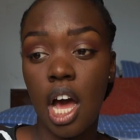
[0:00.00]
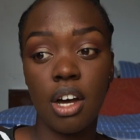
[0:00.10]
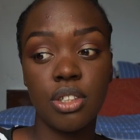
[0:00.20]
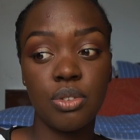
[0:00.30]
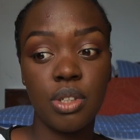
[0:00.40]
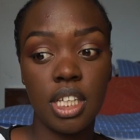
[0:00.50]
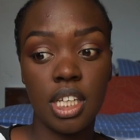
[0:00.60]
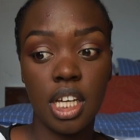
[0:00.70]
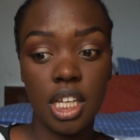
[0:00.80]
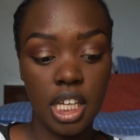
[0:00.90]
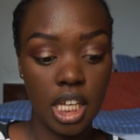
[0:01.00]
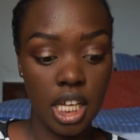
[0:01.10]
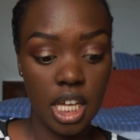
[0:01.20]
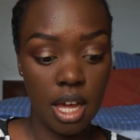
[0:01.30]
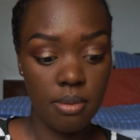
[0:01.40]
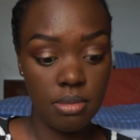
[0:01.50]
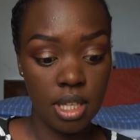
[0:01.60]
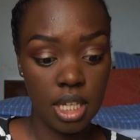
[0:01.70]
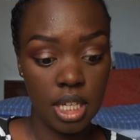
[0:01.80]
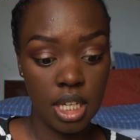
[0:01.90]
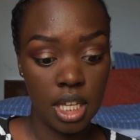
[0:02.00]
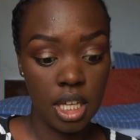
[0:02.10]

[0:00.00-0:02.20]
I was really lucky. I mean,